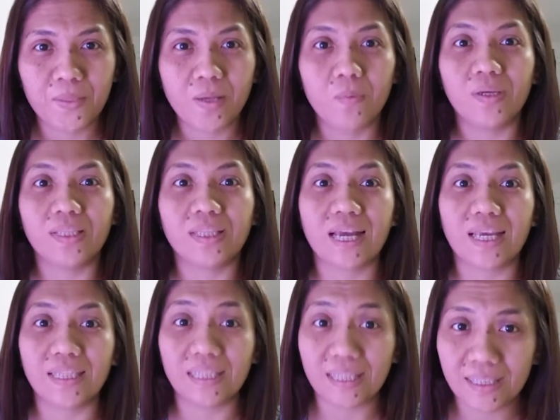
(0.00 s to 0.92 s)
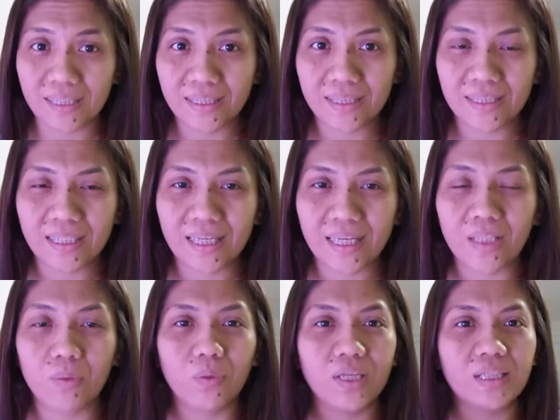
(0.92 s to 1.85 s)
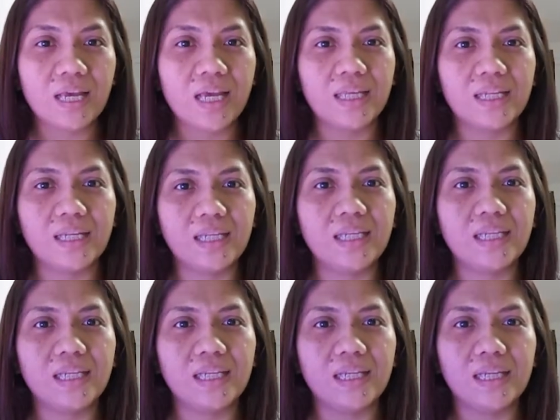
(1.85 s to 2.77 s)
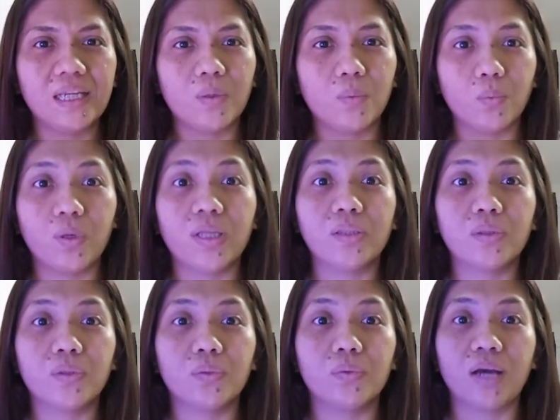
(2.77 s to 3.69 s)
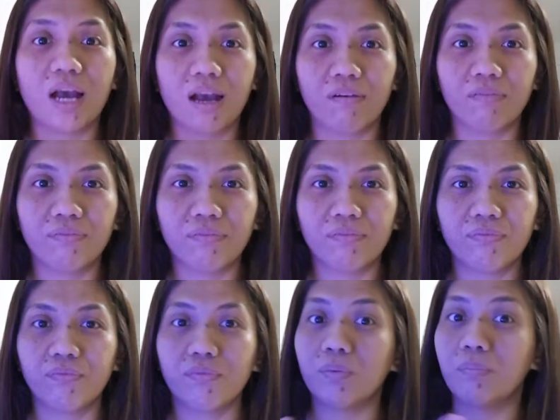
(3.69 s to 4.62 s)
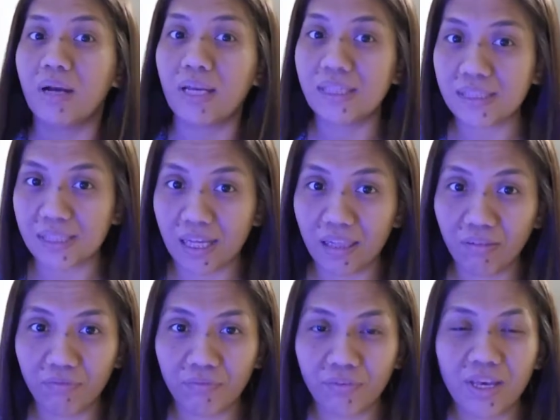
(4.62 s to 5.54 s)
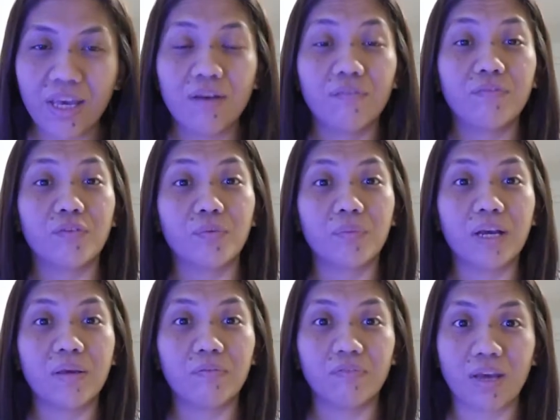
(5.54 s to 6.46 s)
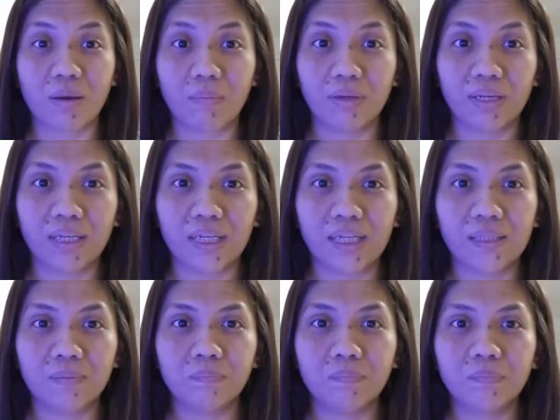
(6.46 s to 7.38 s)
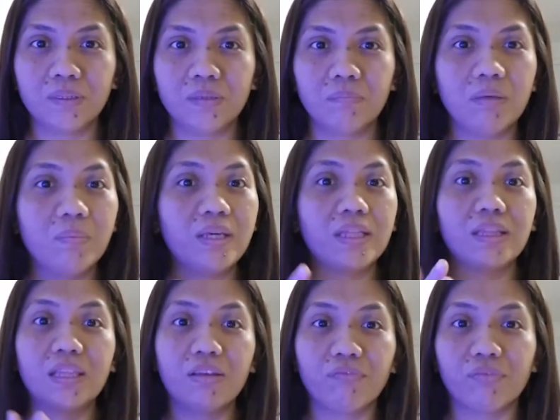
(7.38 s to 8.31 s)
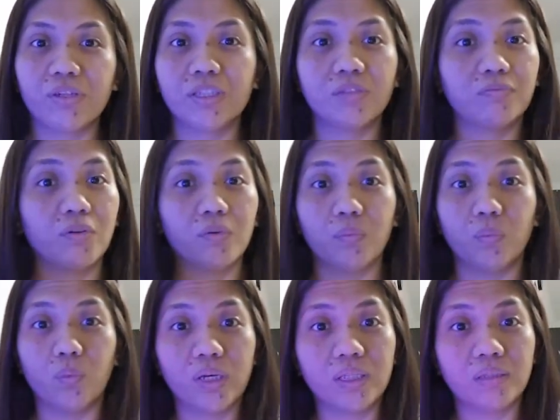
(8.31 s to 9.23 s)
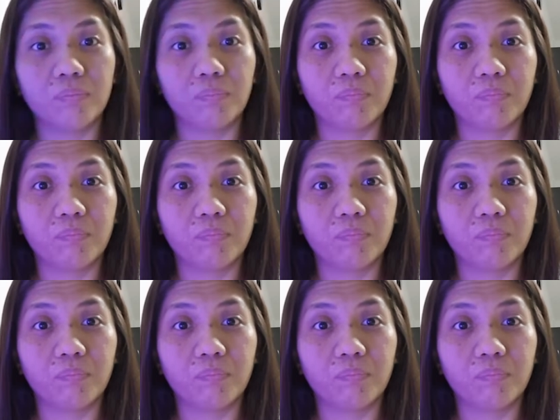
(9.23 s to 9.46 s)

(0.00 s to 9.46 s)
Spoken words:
what I need, and what I really want to have for myself, for my family. Maybe it differs from one